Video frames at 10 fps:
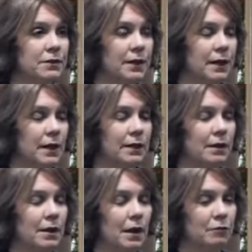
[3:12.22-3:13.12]
say, and
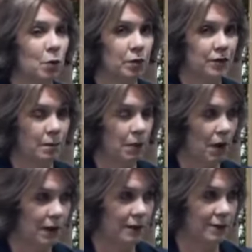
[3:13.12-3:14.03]
of course I'm
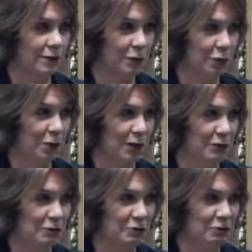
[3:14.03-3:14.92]
biased with being in
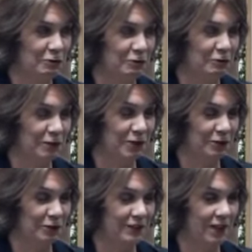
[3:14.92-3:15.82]
the insurance
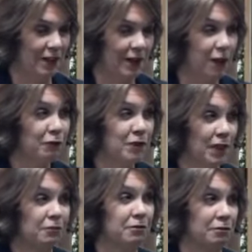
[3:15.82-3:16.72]
field, that every
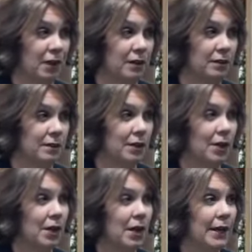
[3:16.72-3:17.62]
life event
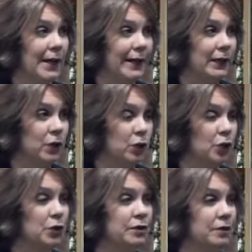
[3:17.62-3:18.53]

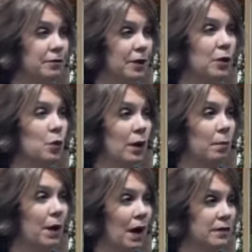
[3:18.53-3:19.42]
could very well
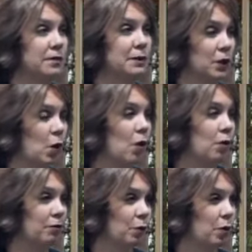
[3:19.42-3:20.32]
possibly
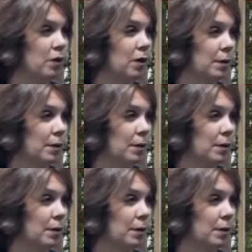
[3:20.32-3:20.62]
call for